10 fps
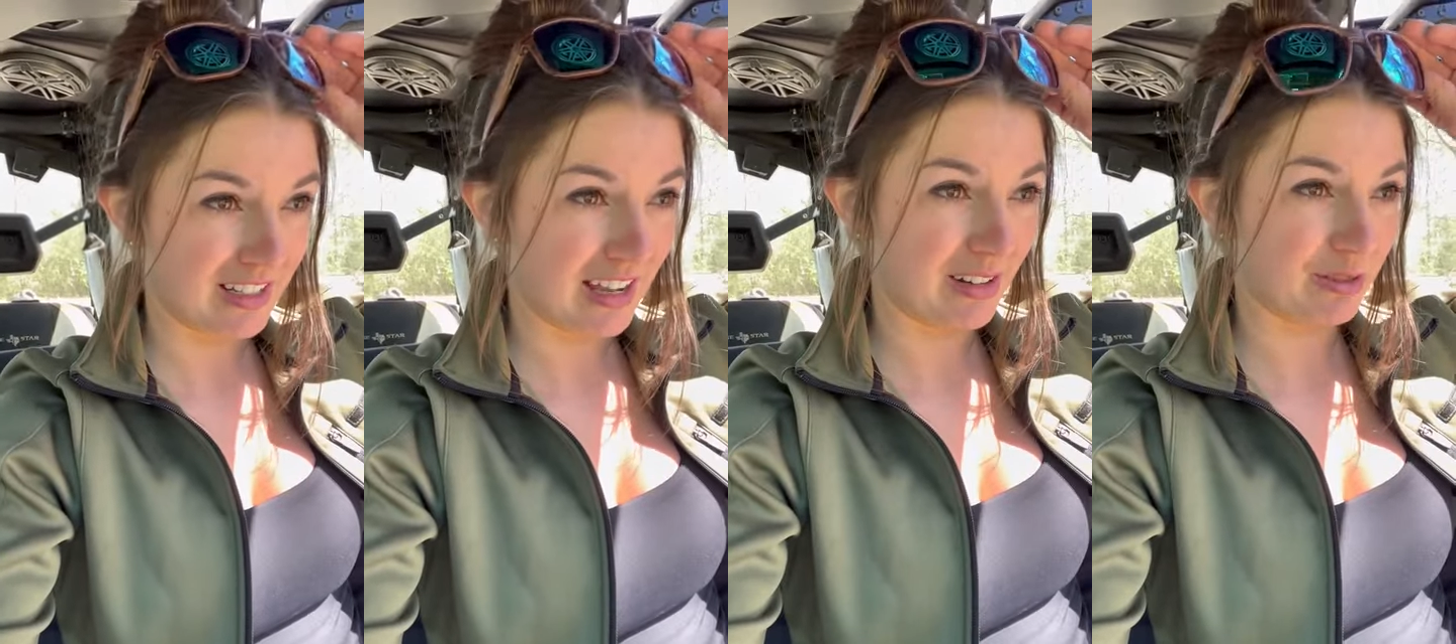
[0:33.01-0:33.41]

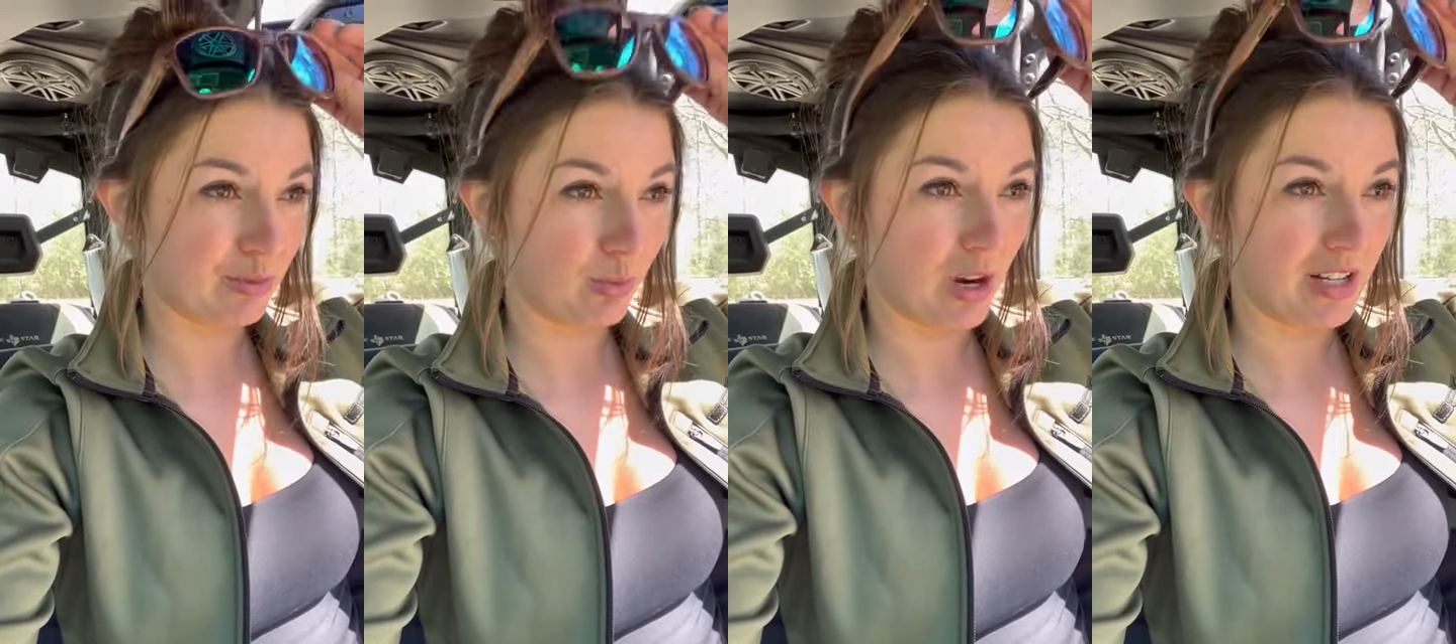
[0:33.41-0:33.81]
Daddy
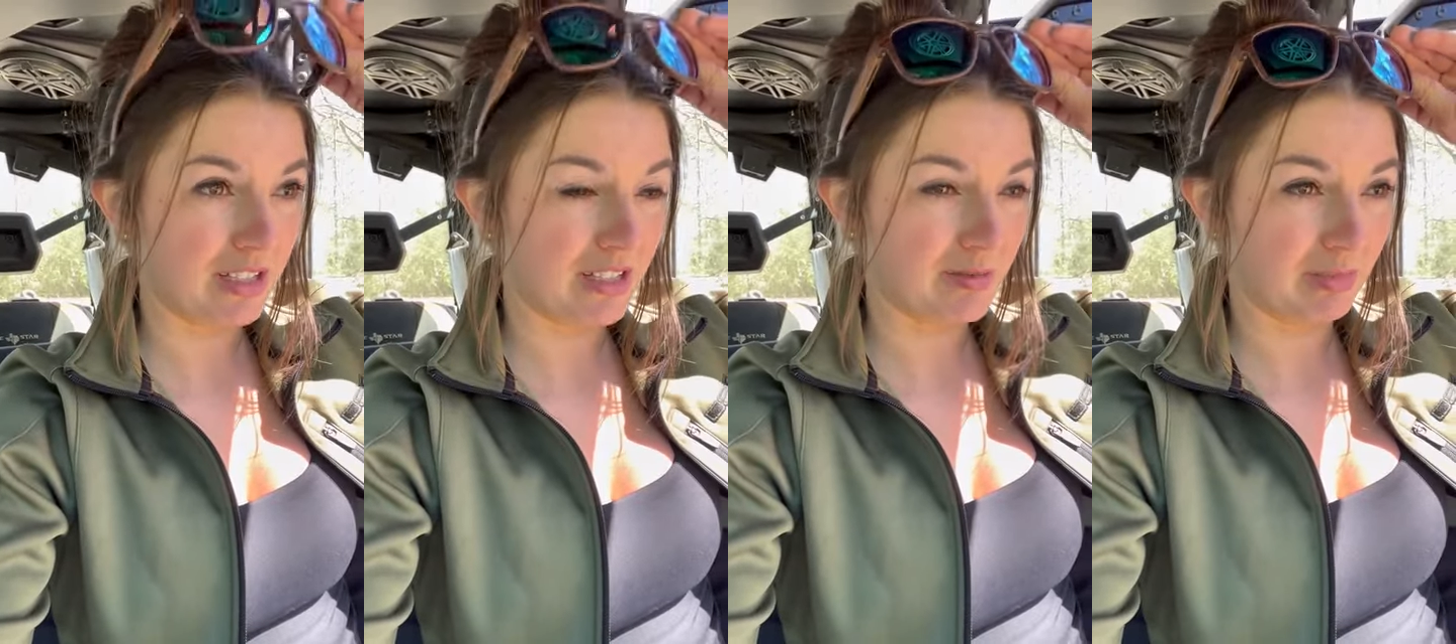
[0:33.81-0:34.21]
was
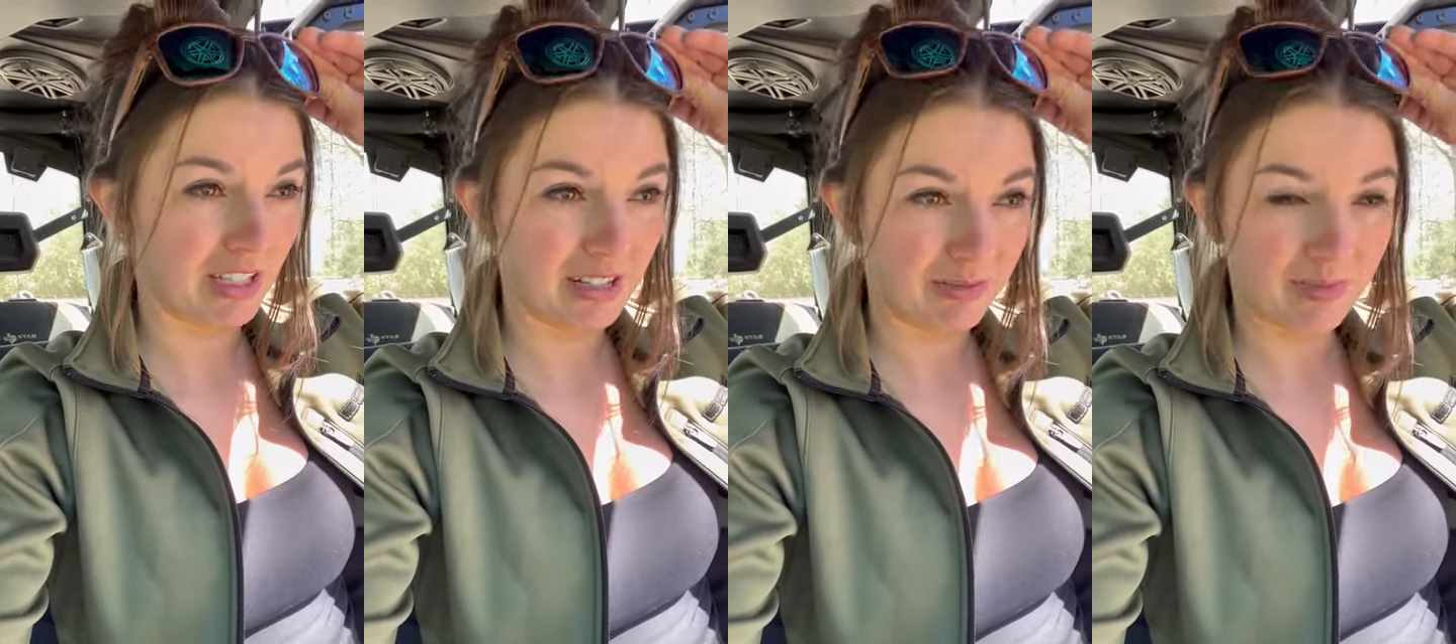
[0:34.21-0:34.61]
watching him,
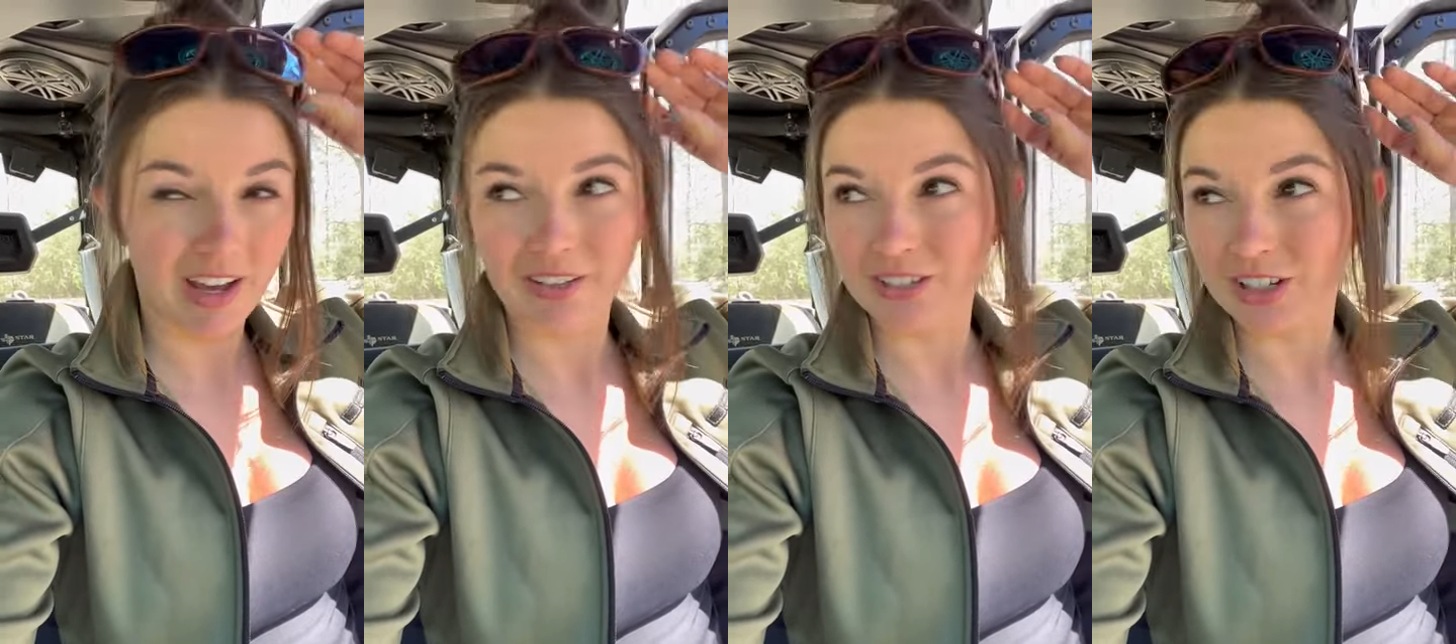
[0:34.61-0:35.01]
let him
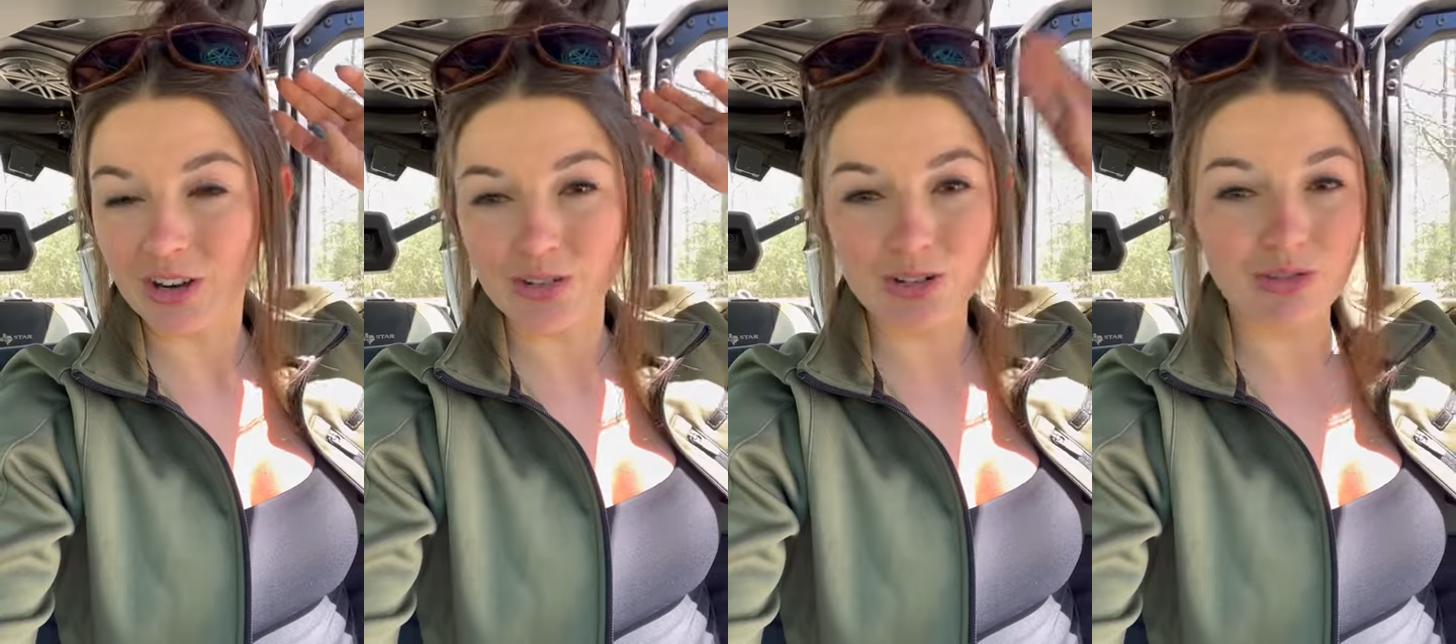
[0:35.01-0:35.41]
out to
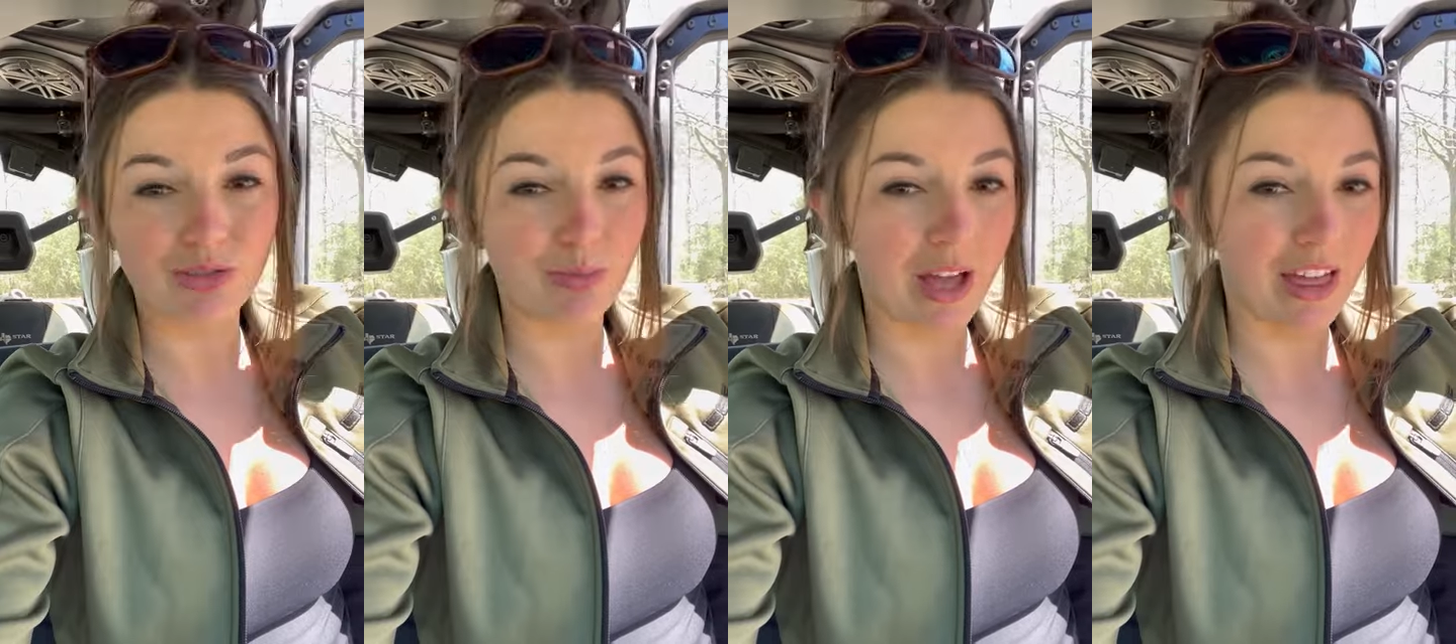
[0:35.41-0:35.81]
go
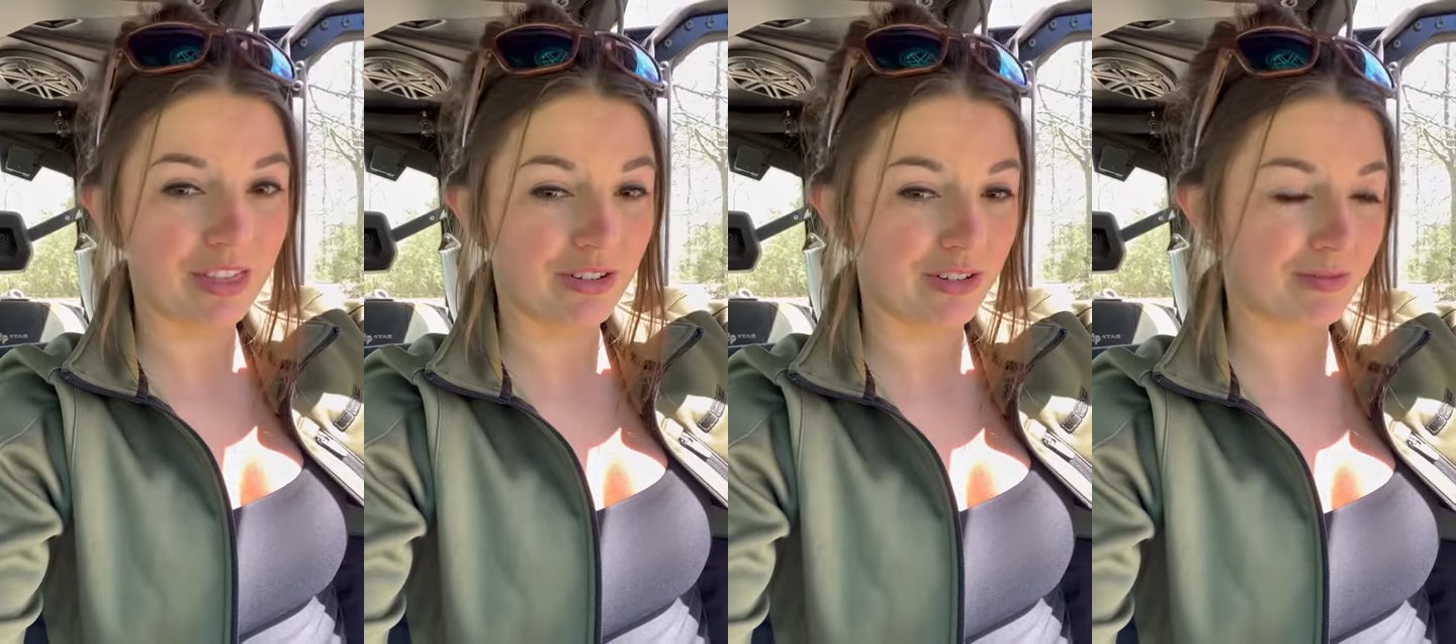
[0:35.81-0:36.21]
use the
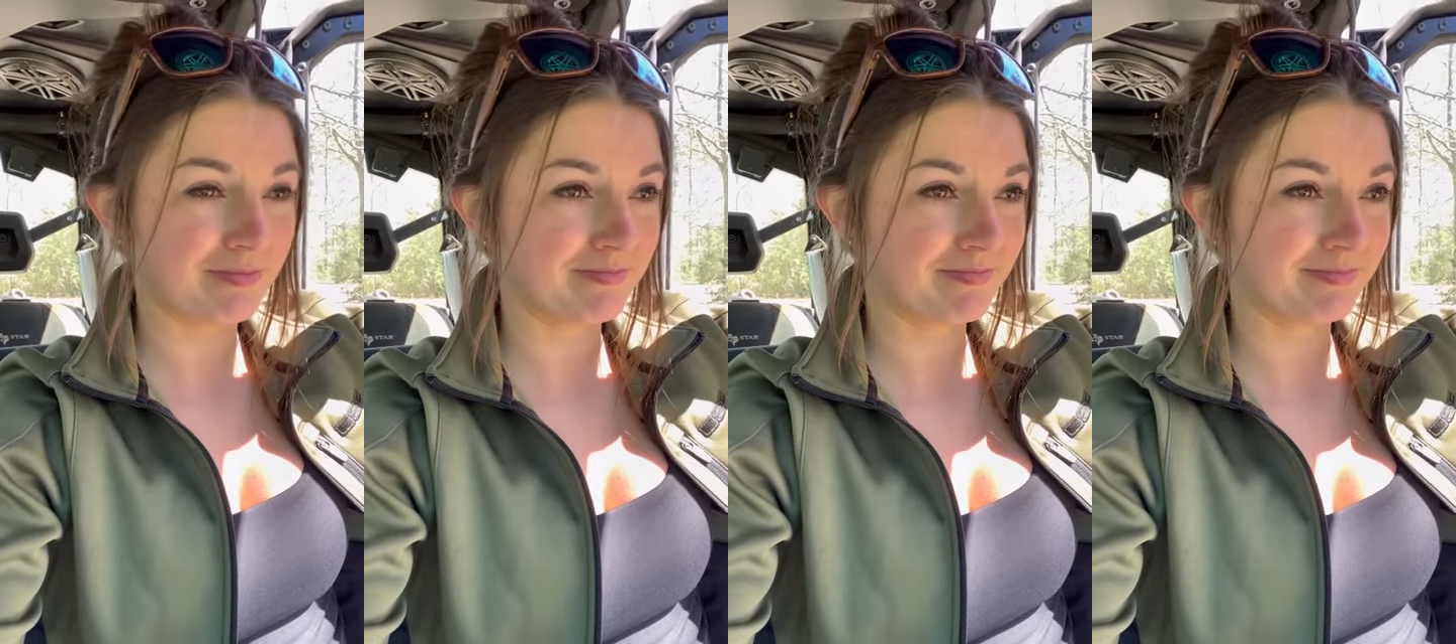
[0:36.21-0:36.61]
bathroom,